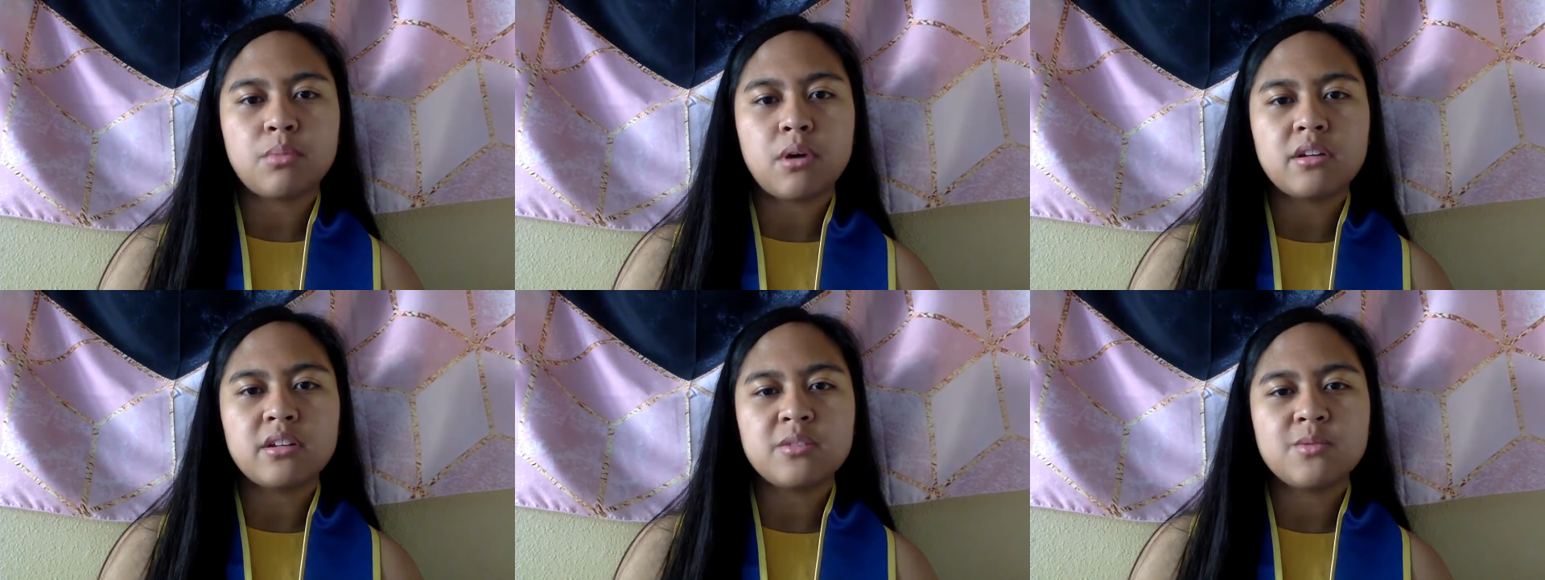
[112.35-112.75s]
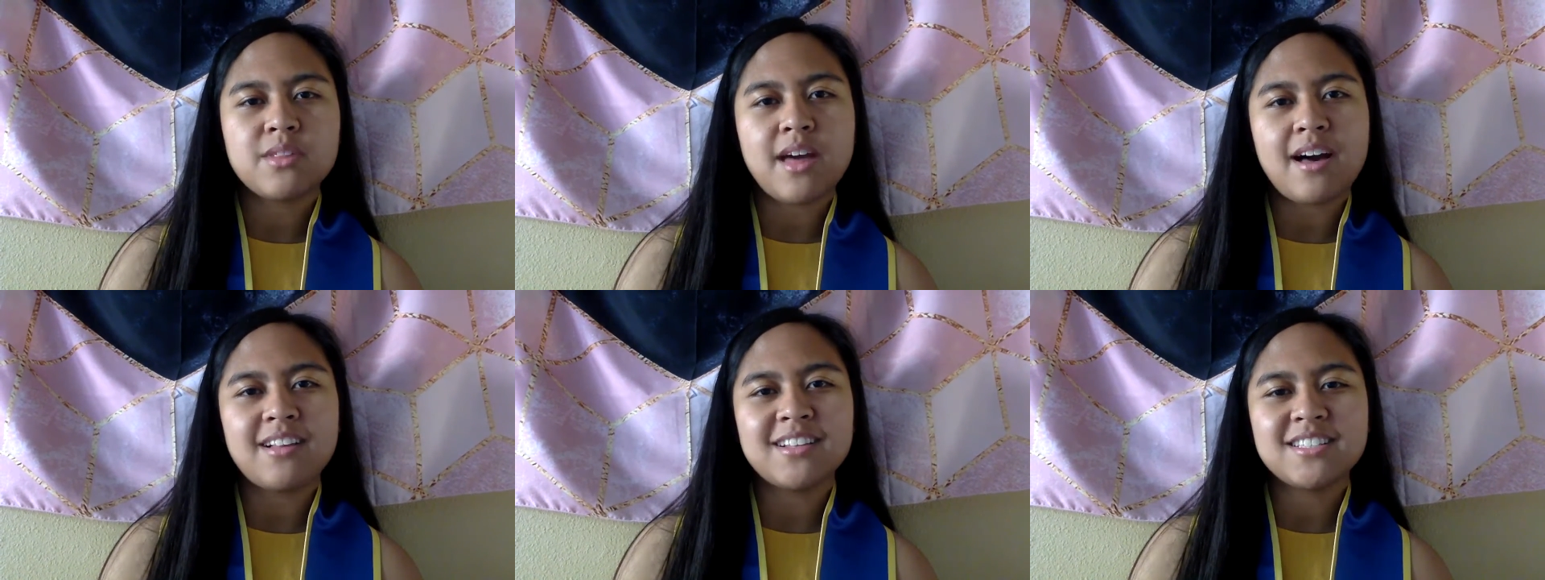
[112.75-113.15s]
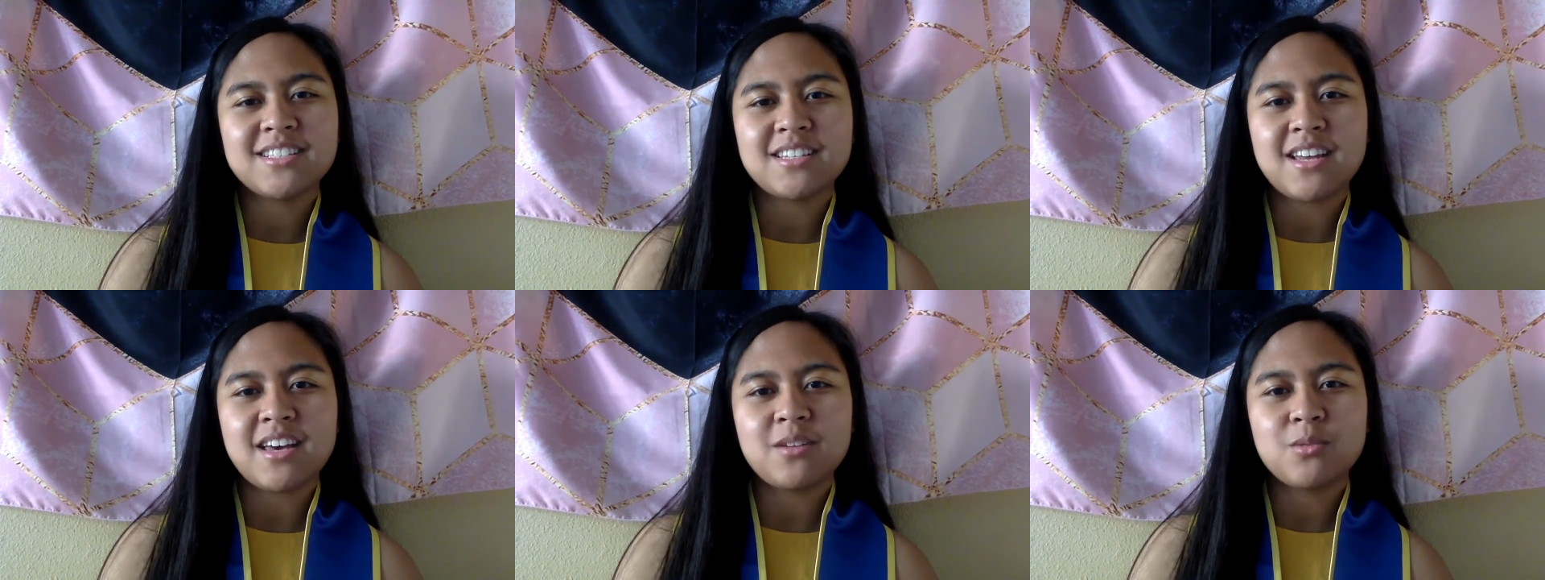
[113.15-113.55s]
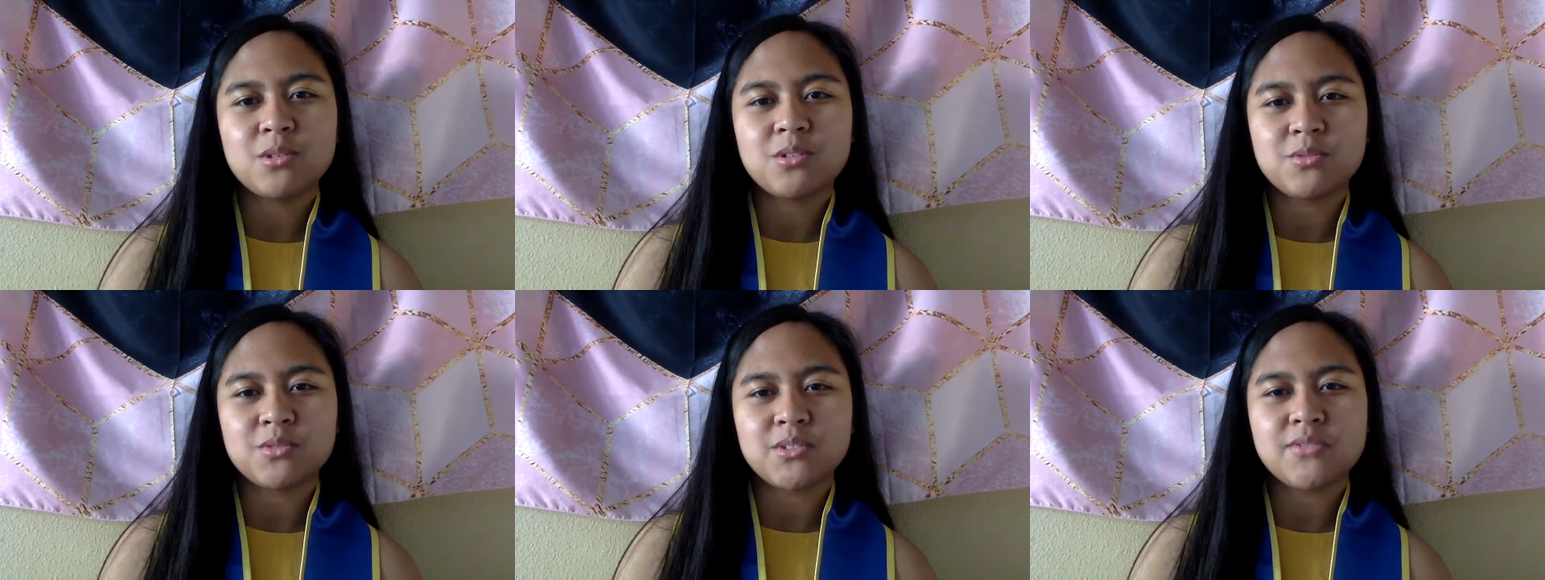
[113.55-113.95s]
bonded with Alex and
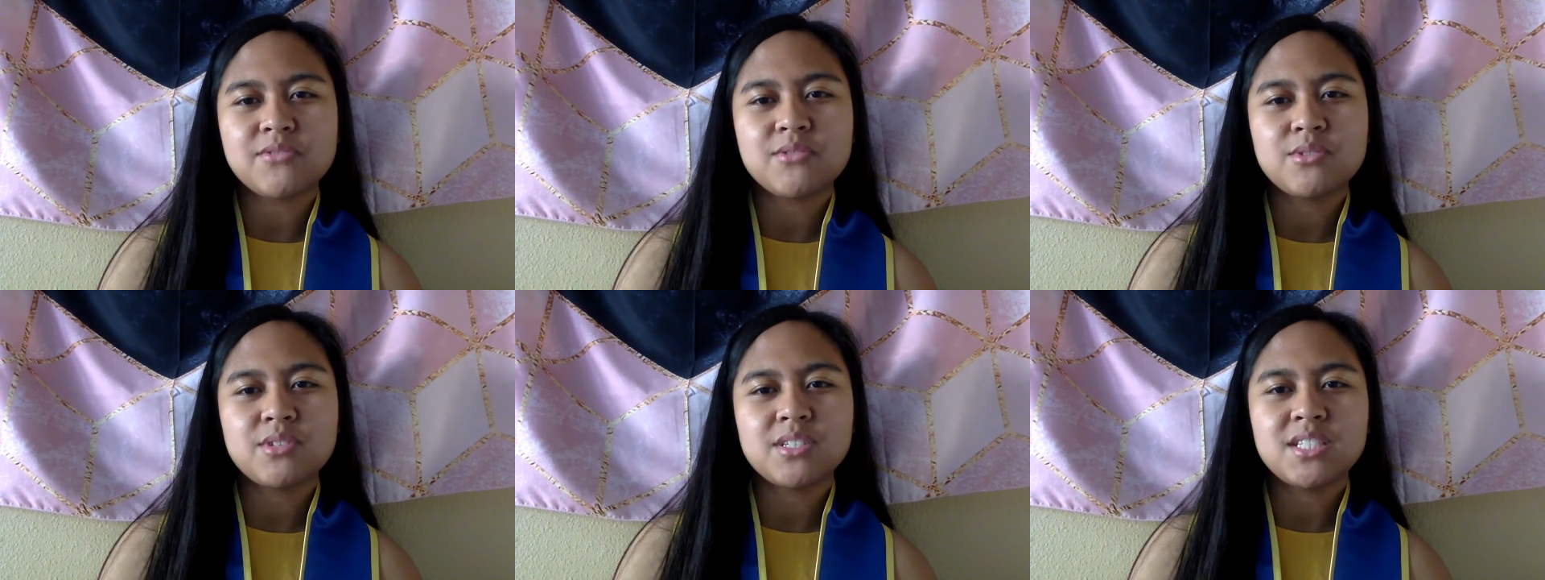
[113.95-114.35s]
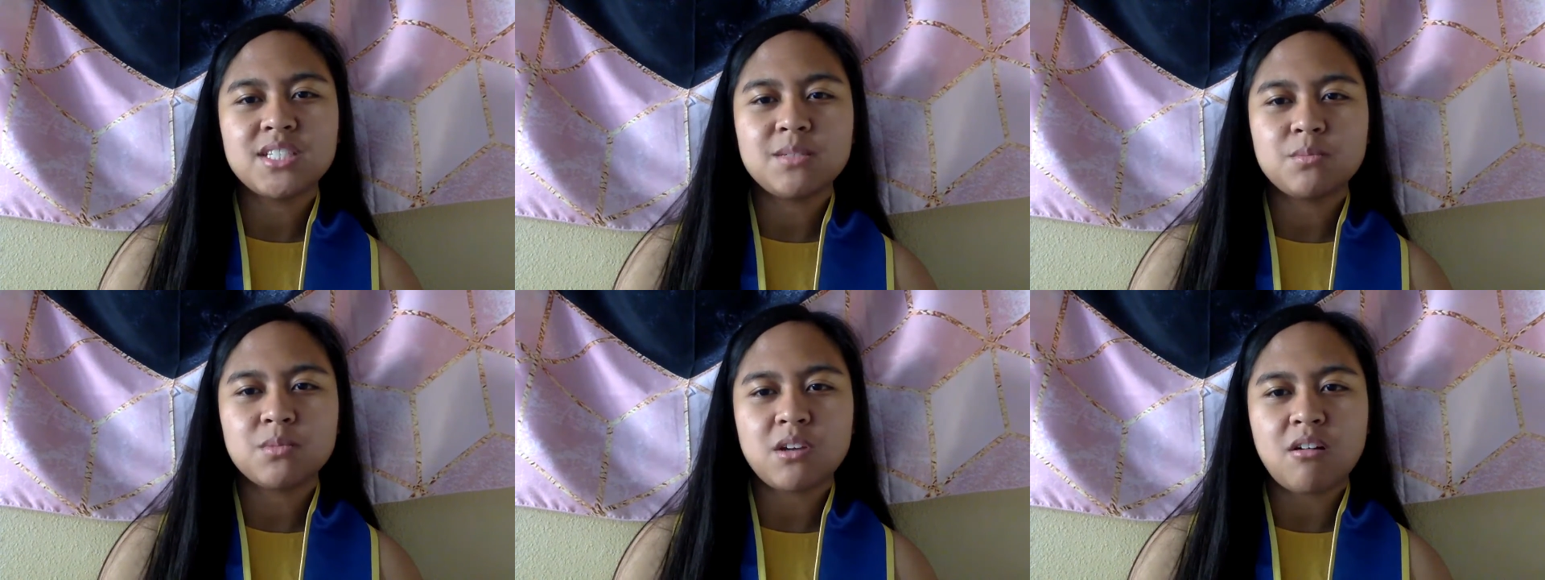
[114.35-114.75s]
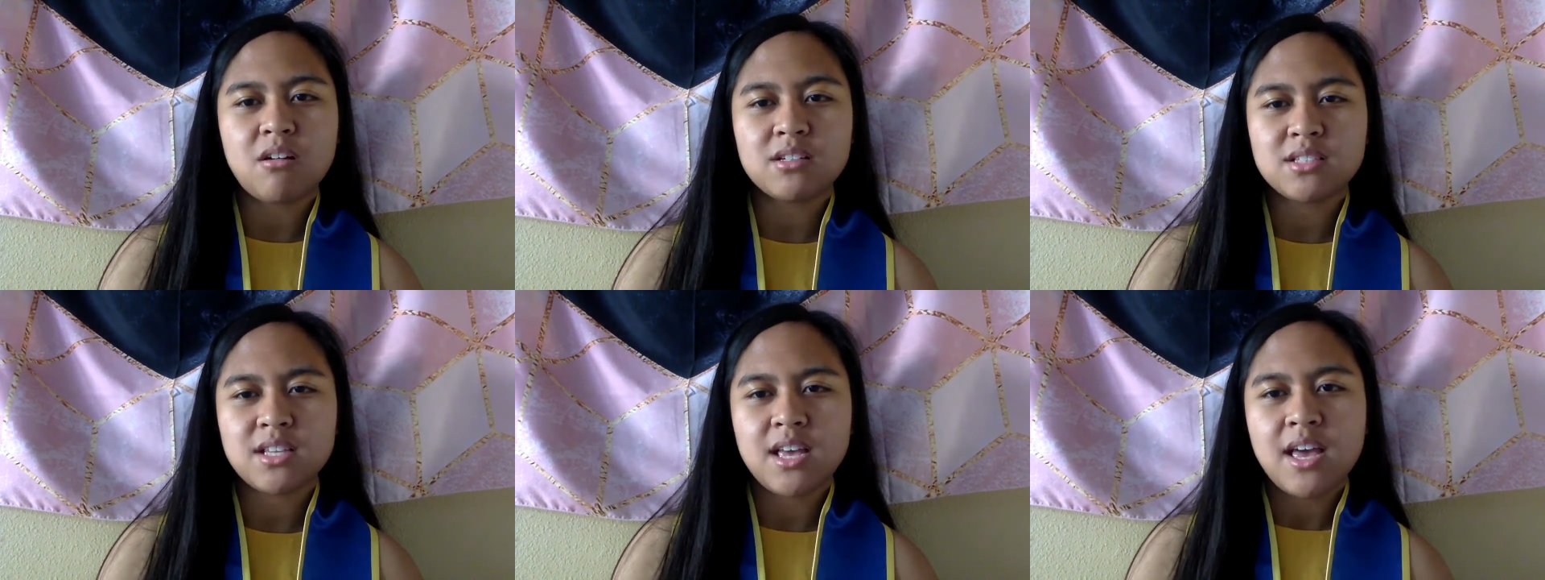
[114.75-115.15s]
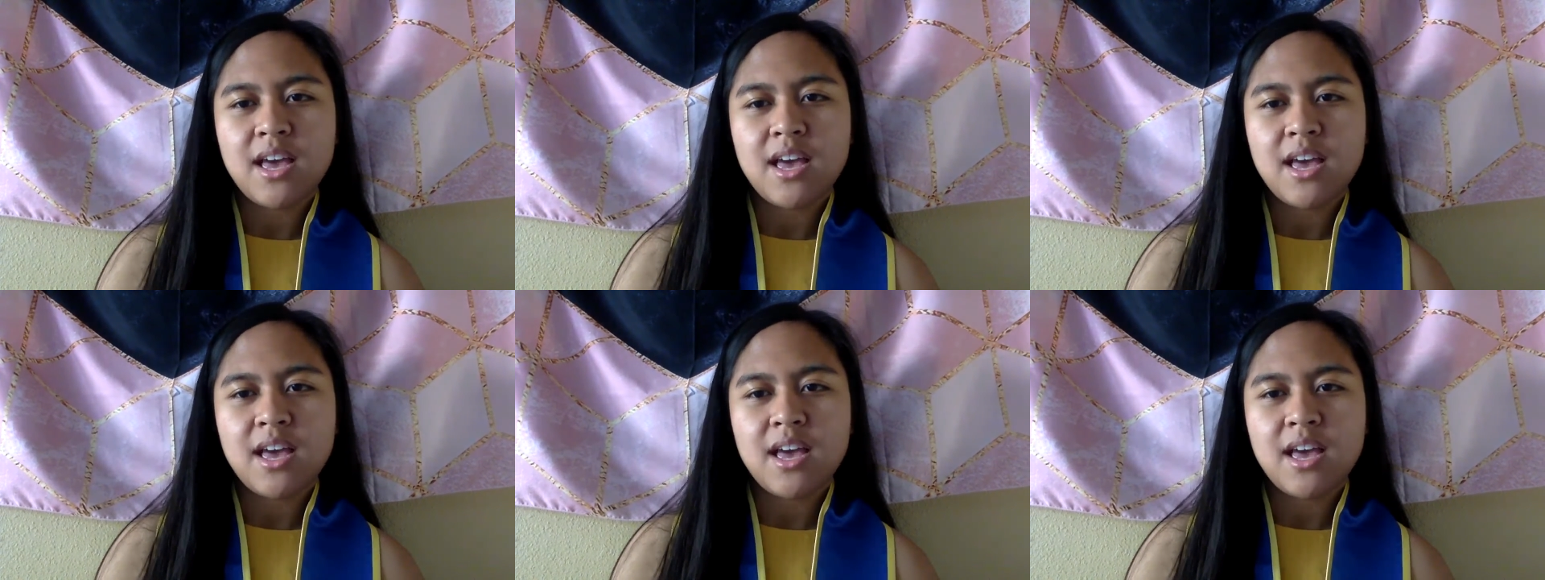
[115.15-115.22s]
Edward over food and deep talks,